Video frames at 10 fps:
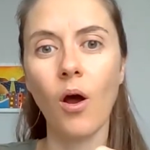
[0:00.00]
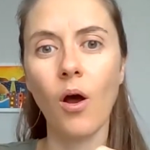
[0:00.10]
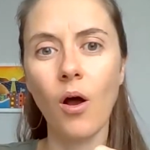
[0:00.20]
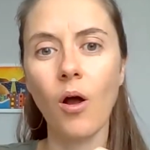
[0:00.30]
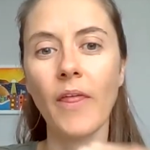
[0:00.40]

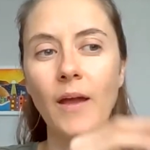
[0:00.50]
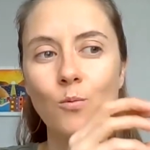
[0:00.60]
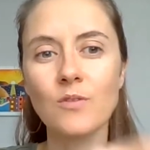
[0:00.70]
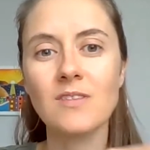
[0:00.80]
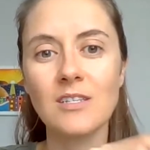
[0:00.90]
oh, they
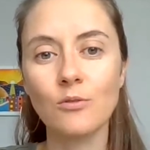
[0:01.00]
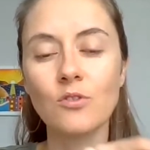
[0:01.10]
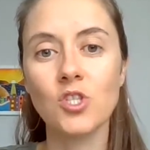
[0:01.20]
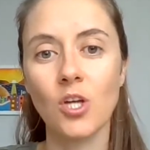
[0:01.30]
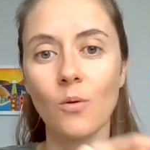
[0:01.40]
were still
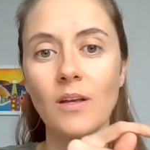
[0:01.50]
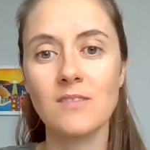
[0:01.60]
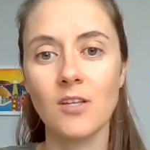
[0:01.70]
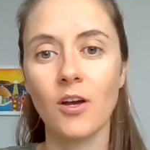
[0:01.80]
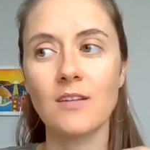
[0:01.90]
showing
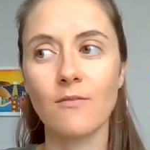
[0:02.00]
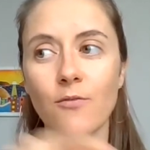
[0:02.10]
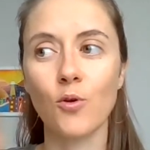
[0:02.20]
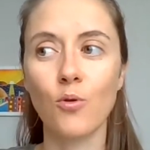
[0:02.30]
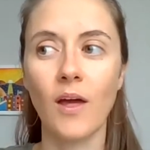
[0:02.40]
signs of
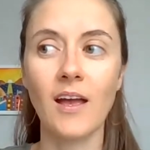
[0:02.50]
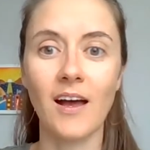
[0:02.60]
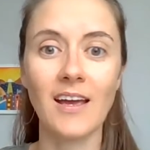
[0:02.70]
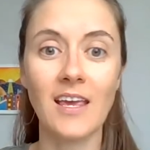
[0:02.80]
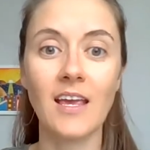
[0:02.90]
who they
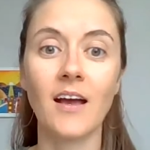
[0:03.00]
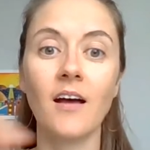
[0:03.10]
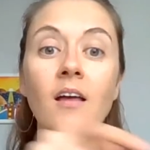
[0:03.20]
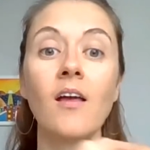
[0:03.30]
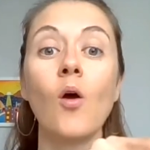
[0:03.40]
are here